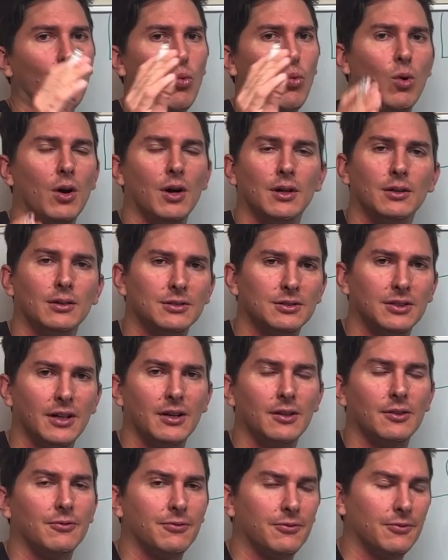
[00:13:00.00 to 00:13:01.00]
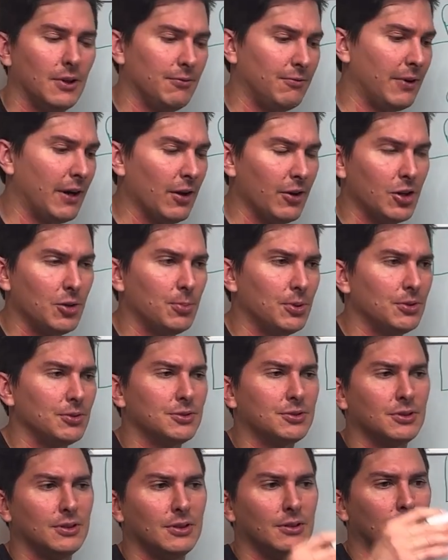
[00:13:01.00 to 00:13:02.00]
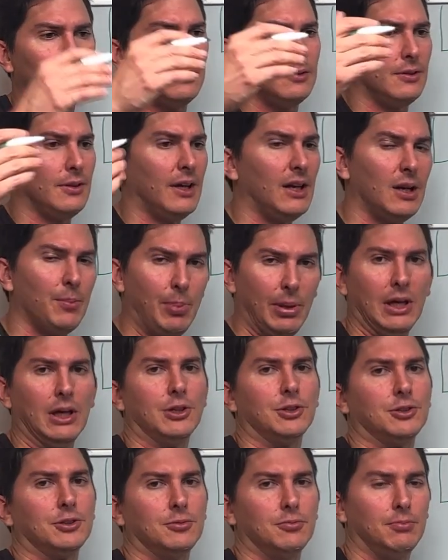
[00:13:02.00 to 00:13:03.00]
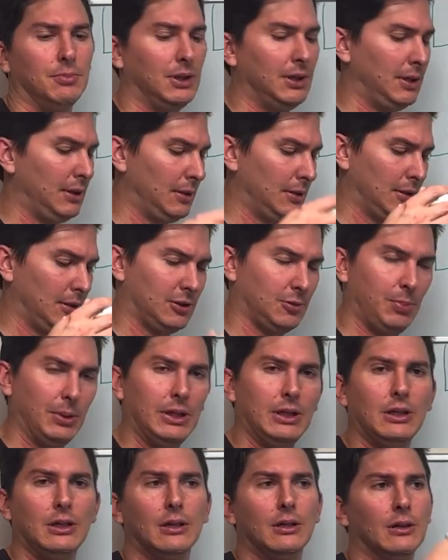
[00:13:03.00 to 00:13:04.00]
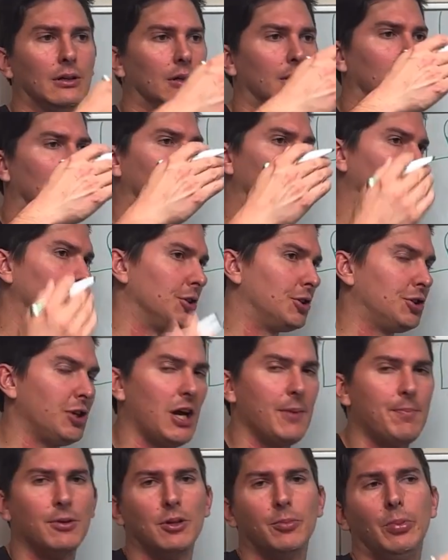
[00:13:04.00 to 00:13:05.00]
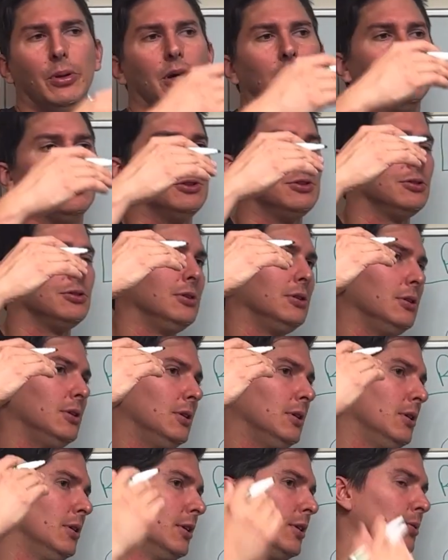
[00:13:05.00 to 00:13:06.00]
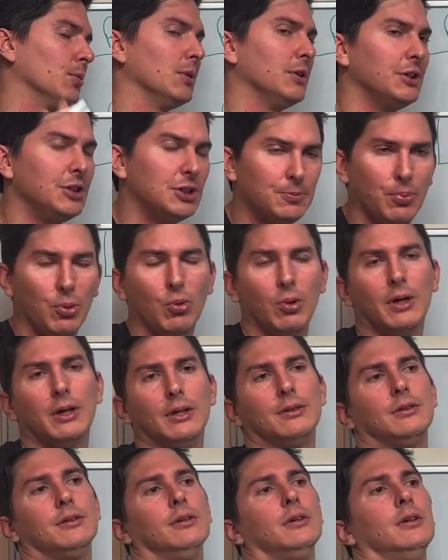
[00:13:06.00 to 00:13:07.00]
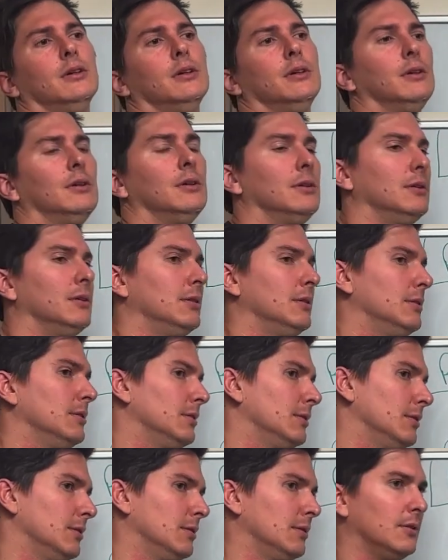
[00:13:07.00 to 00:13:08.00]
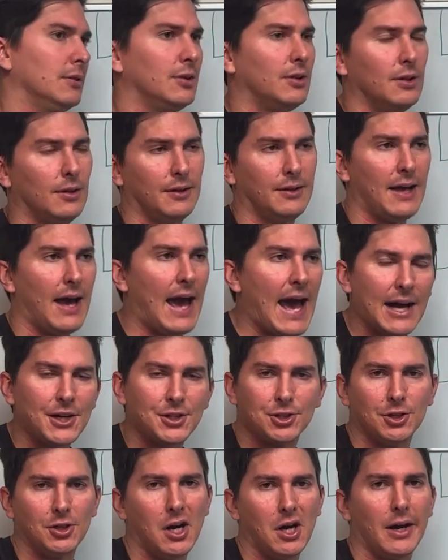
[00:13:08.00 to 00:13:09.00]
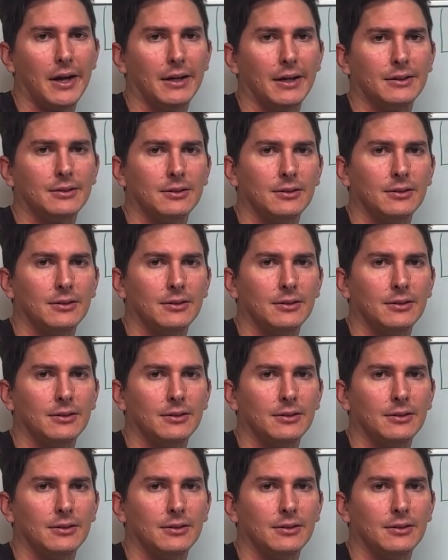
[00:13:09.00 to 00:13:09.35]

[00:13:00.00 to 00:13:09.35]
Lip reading: one set of variables in a pitch, meaning the speed, the shape of the pitch, the release point, the action on it.